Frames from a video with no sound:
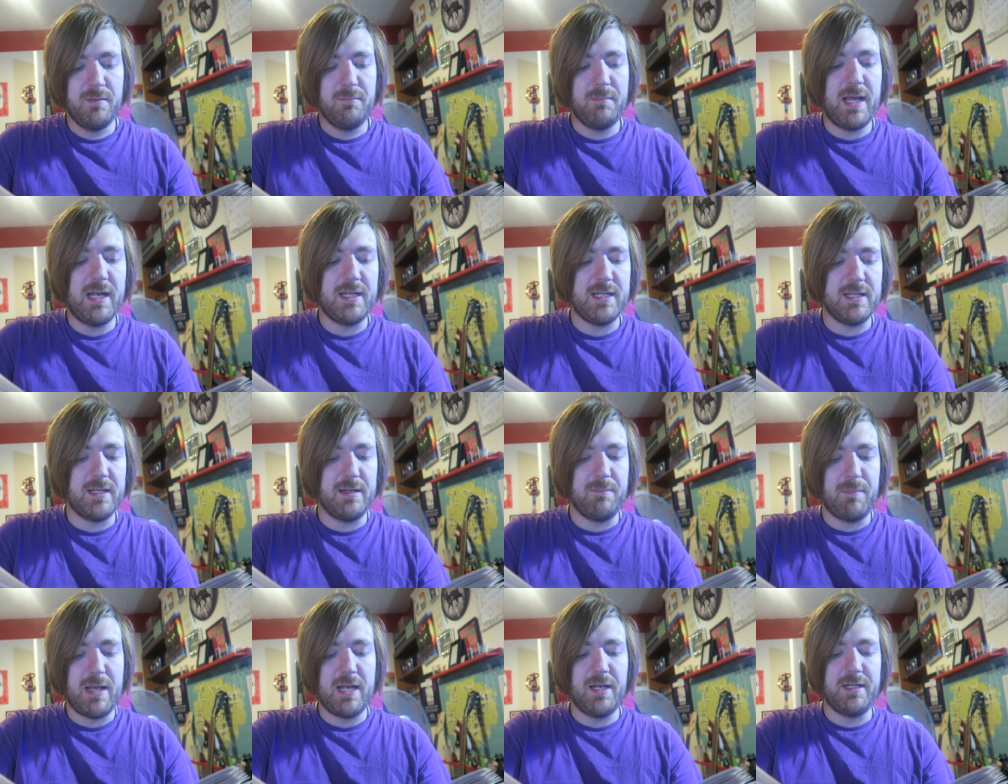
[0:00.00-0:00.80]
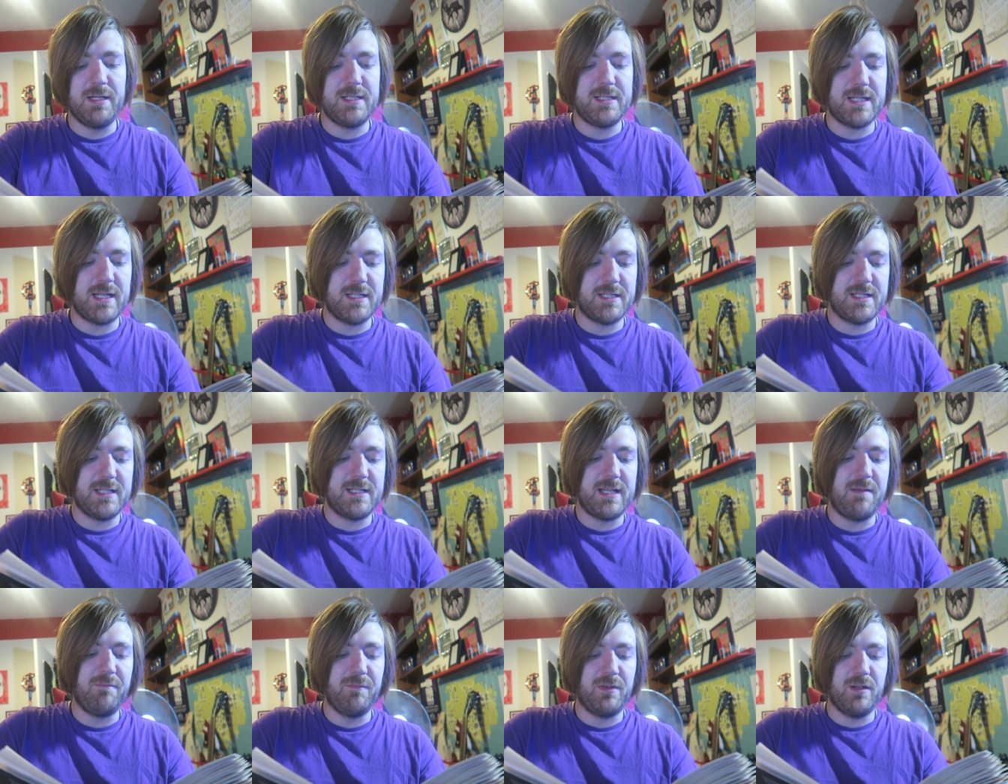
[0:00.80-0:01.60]
Melanie sensed
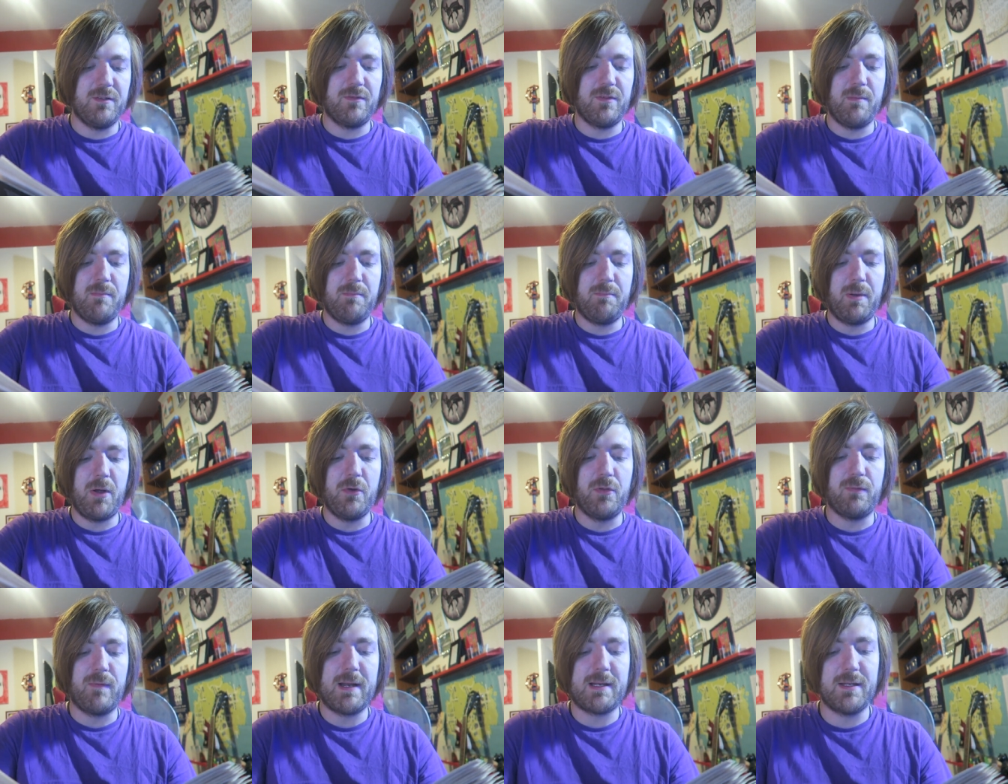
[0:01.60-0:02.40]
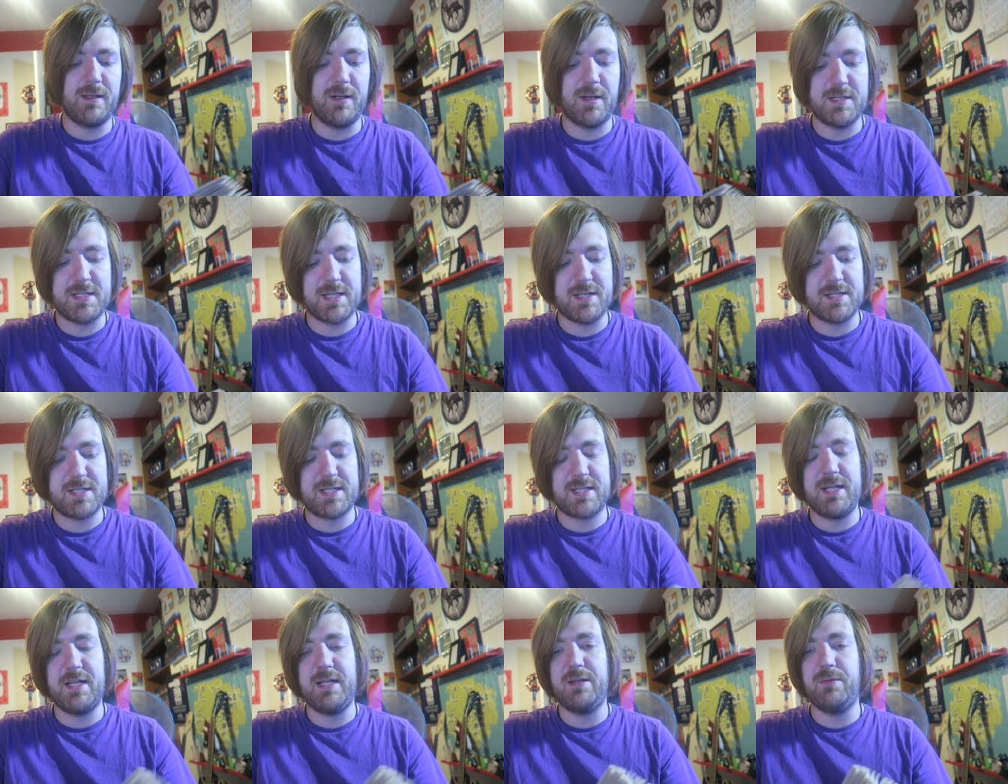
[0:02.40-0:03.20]
his envy of them, both recognising a
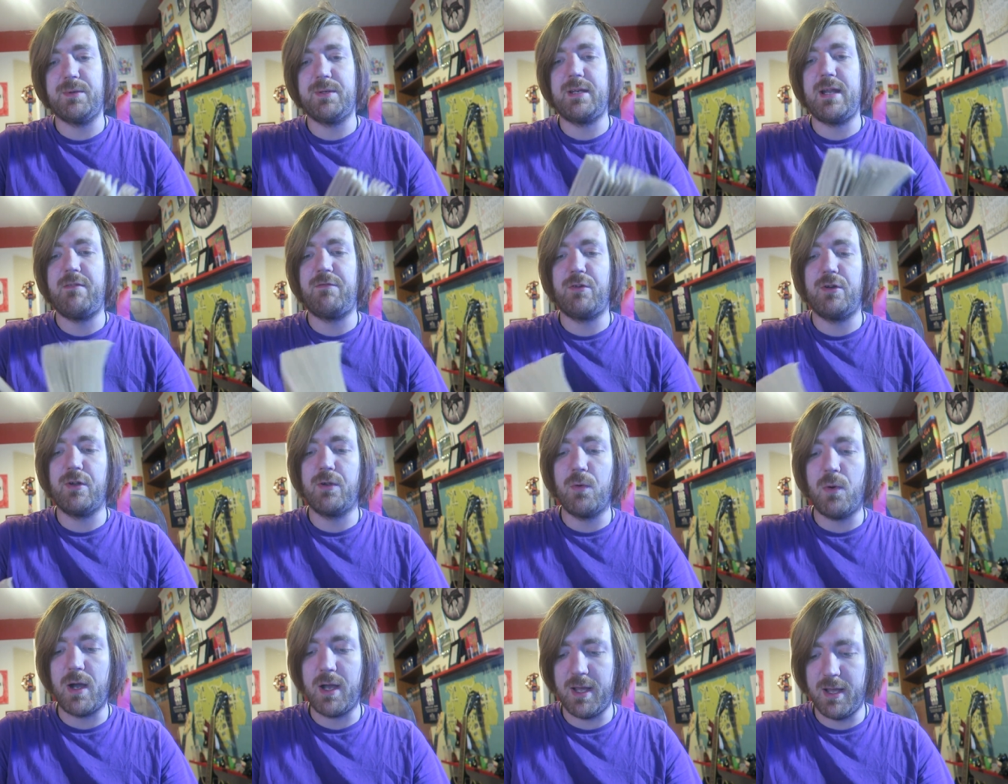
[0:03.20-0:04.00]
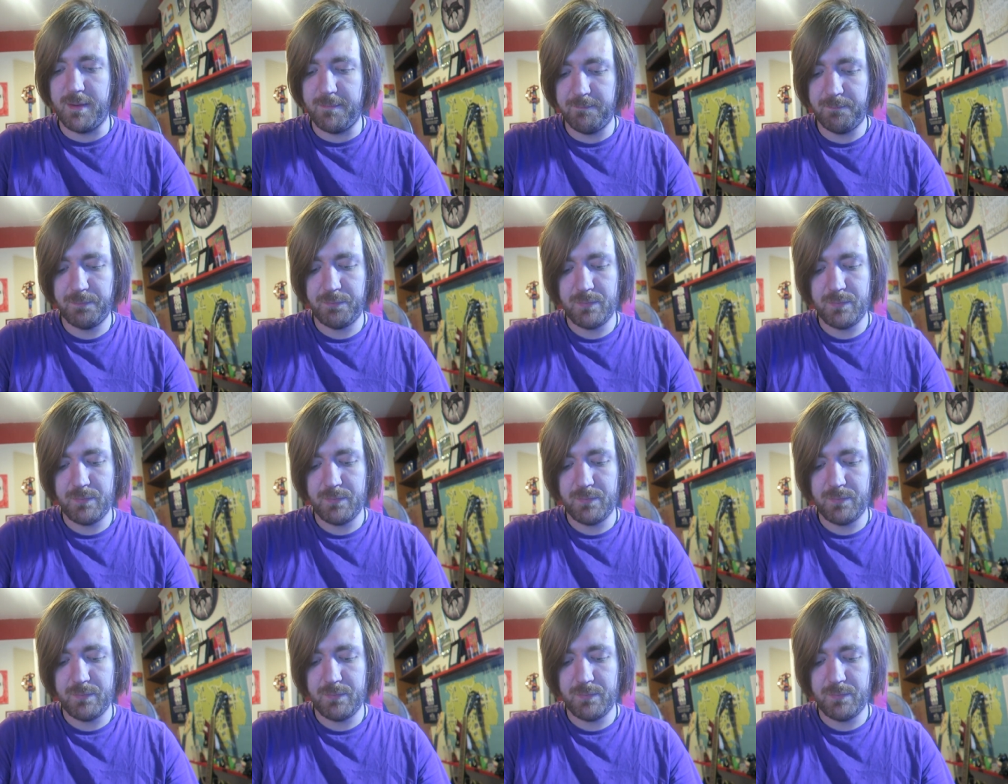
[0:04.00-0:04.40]
skill he would never acquire.